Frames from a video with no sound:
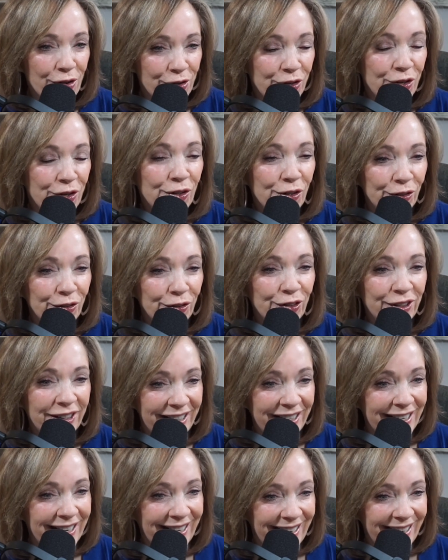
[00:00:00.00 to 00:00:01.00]

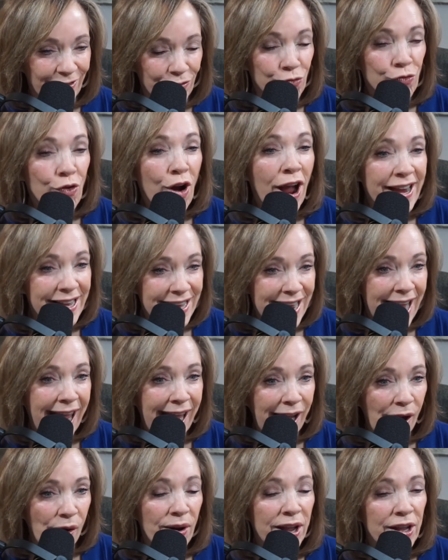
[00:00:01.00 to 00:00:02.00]
children right
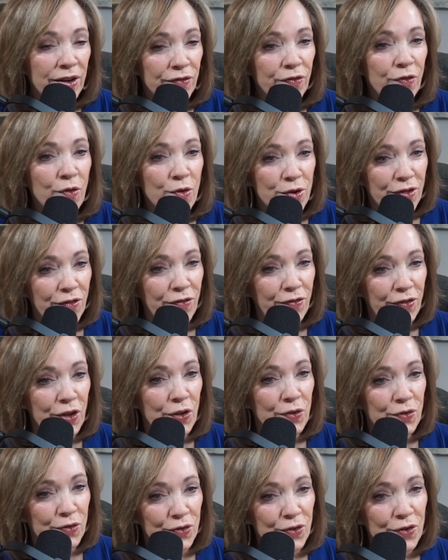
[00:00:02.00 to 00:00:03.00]
now and for the
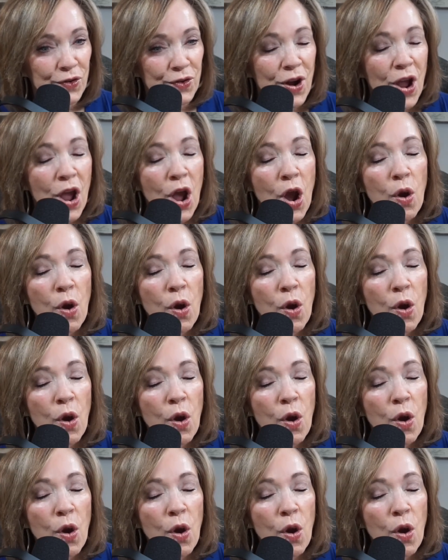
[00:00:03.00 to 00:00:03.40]
future.